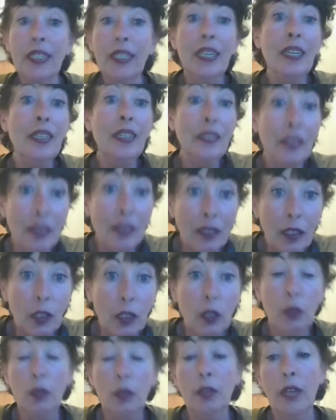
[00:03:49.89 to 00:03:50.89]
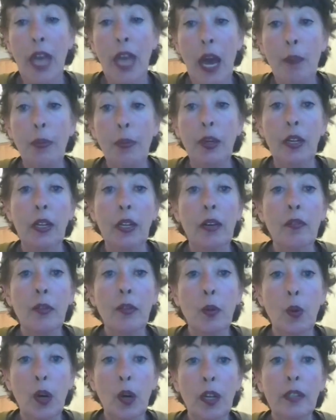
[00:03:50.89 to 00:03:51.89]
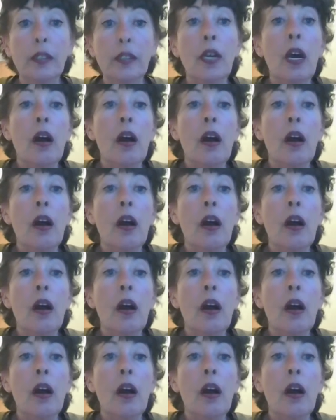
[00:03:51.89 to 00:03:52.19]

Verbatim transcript: is the doodle capital of the world.